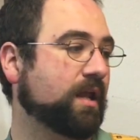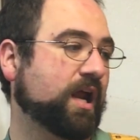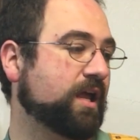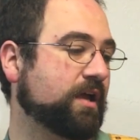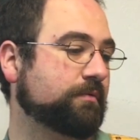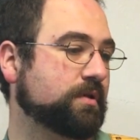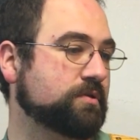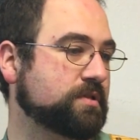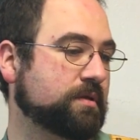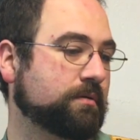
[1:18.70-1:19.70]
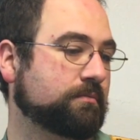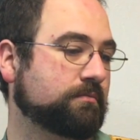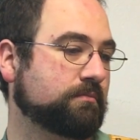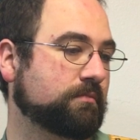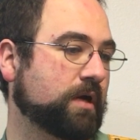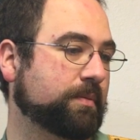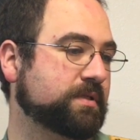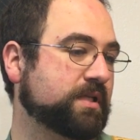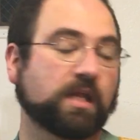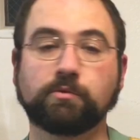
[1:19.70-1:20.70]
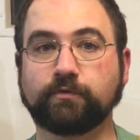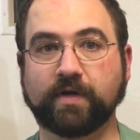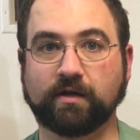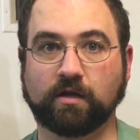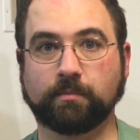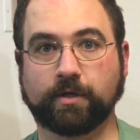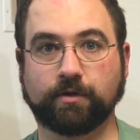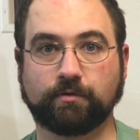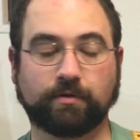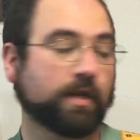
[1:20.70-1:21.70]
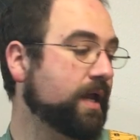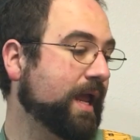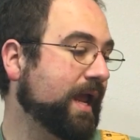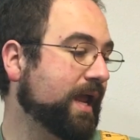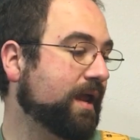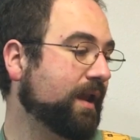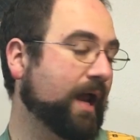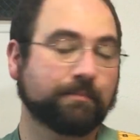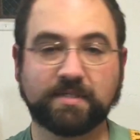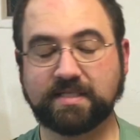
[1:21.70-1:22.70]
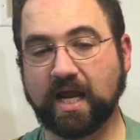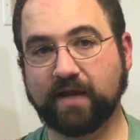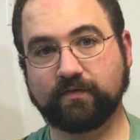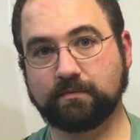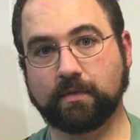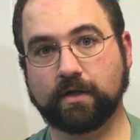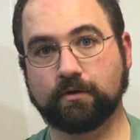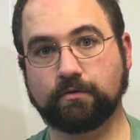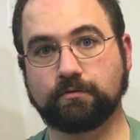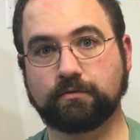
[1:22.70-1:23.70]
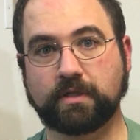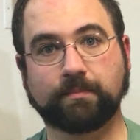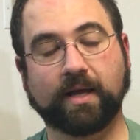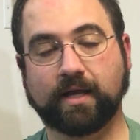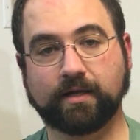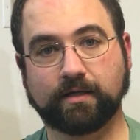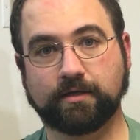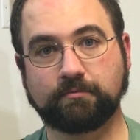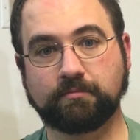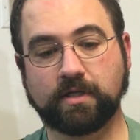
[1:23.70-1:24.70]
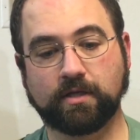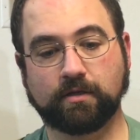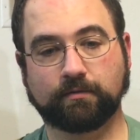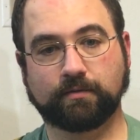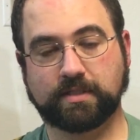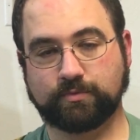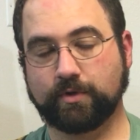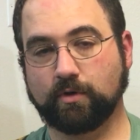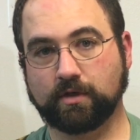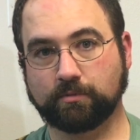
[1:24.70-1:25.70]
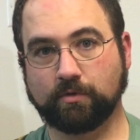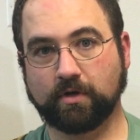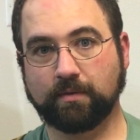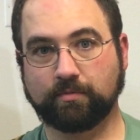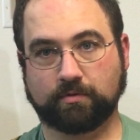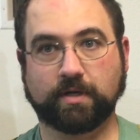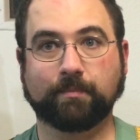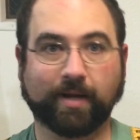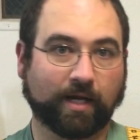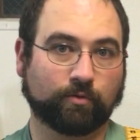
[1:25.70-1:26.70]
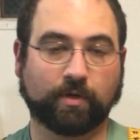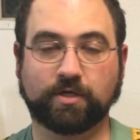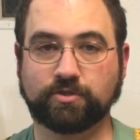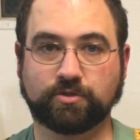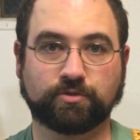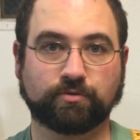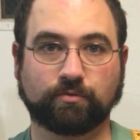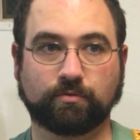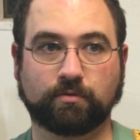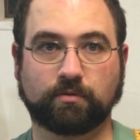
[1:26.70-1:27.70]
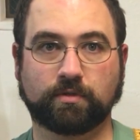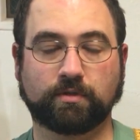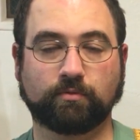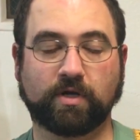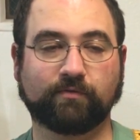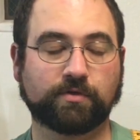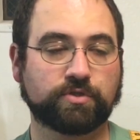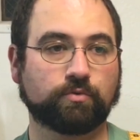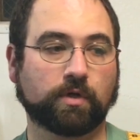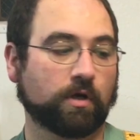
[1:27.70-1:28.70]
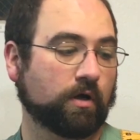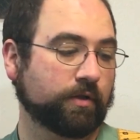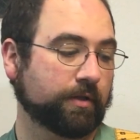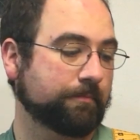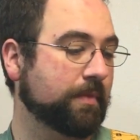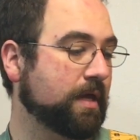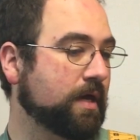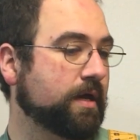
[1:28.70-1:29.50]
and I have been using them up until I moved out on my own. And I missed having my own impact gun, as we called them growing up, or impact wrench, or whatever else you want to call them.